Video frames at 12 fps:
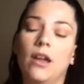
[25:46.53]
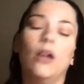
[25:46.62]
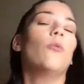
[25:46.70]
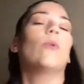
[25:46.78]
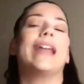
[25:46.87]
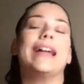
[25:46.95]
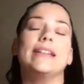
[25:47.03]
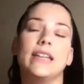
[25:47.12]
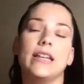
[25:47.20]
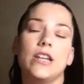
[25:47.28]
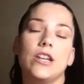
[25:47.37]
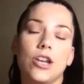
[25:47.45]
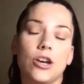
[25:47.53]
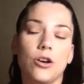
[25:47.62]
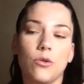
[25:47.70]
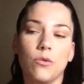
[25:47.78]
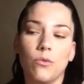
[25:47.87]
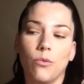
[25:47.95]
What I didn't
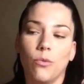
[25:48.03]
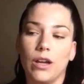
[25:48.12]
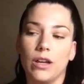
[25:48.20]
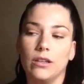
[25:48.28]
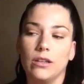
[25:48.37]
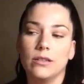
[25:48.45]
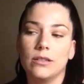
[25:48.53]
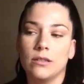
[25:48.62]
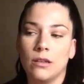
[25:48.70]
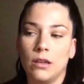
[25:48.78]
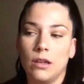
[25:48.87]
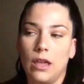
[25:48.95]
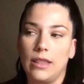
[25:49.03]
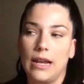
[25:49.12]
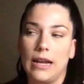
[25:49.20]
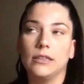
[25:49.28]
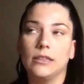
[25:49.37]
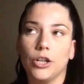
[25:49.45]
know was, and that
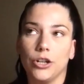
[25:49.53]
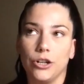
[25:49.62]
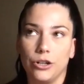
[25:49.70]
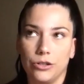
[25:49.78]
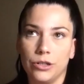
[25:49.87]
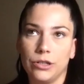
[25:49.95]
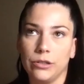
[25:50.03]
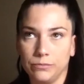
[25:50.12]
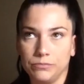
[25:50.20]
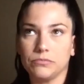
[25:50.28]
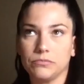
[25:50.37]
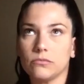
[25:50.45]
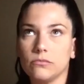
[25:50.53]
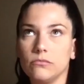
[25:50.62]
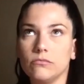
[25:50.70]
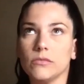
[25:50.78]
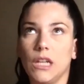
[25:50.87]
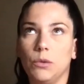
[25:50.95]
I learned,
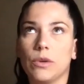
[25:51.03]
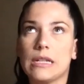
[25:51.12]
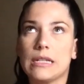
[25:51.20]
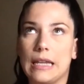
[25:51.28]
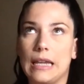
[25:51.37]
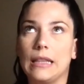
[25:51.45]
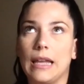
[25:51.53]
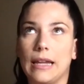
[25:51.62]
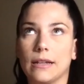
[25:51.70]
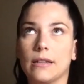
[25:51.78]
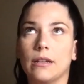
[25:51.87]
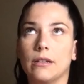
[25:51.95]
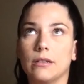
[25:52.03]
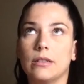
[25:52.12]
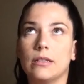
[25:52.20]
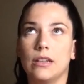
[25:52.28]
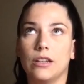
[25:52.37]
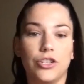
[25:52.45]
I want to say like
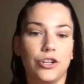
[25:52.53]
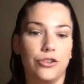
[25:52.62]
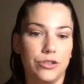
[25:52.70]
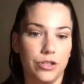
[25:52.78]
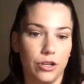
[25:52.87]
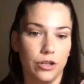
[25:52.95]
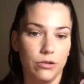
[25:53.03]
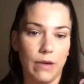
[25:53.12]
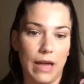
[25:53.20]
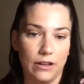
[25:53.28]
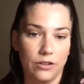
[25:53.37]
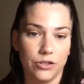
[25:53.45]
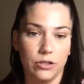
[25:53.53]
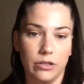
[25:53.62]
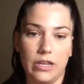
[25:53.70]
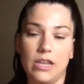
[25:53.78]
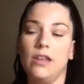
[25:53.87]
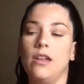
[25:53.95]
6 years ago,
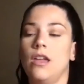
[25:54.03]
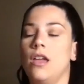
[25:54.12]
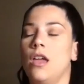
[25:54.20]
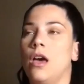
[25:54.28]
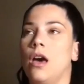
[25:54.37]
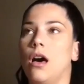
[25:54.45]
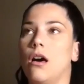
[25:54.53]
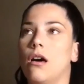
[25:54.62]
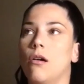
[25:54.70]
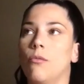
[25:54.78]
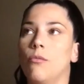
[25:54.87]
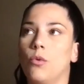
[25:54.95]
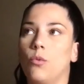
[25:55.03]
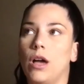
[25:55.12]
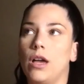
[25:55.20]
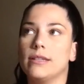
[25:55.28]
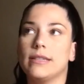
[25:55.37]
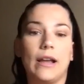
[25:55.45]
actually,
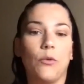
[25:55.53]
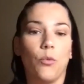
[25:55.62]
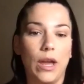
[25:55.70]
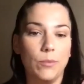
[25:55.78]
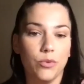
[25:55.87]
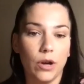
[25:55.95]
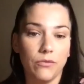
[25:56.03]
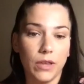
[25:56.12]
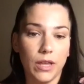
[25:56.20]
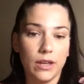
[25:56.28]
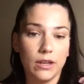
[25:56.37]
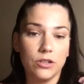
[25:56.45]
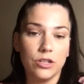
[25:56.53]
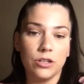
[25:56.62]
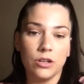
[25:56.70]
was like white privilege.